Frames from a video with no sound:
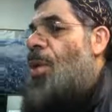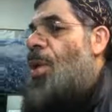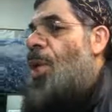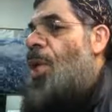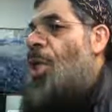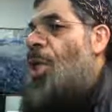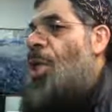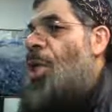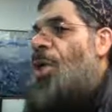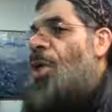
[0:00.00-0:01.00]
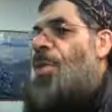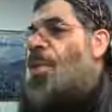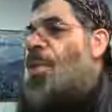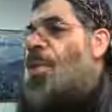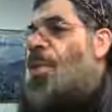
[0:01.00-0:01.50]
Can you hear me?
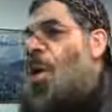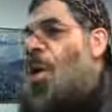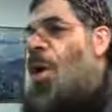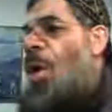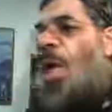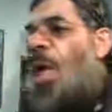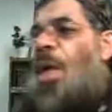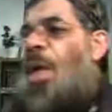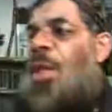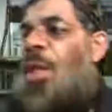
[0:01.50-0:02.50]
Okay.